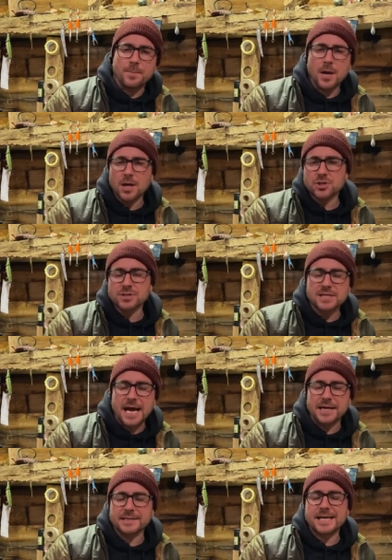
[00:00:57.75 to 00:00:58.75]
Perch and
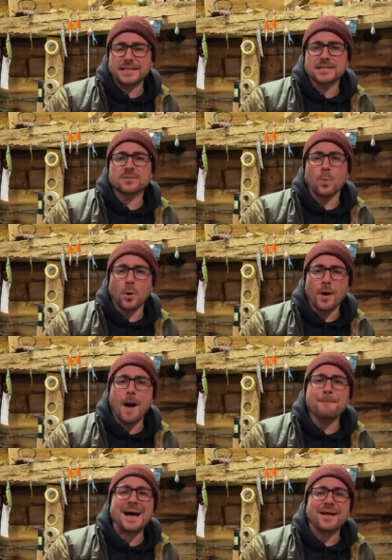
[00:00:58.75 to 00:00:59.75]
Zander tend to spawn at
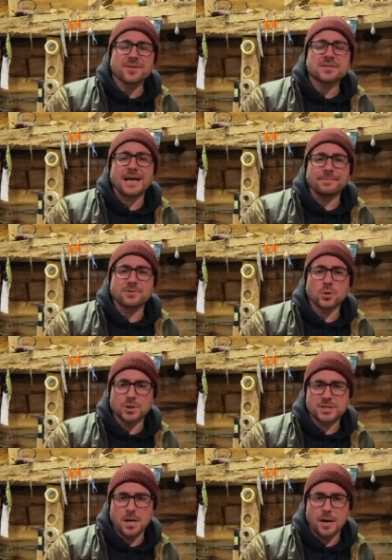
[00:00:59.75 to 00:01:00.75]
about the same sort
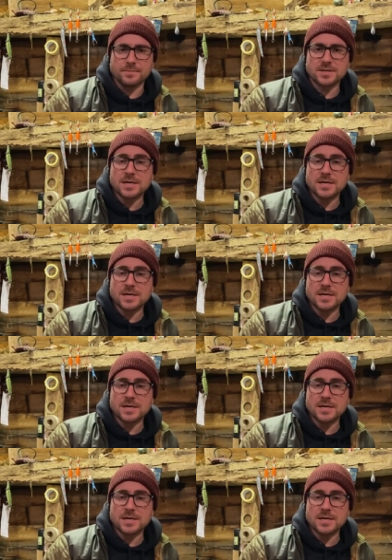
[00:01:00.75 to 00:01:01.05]
of times.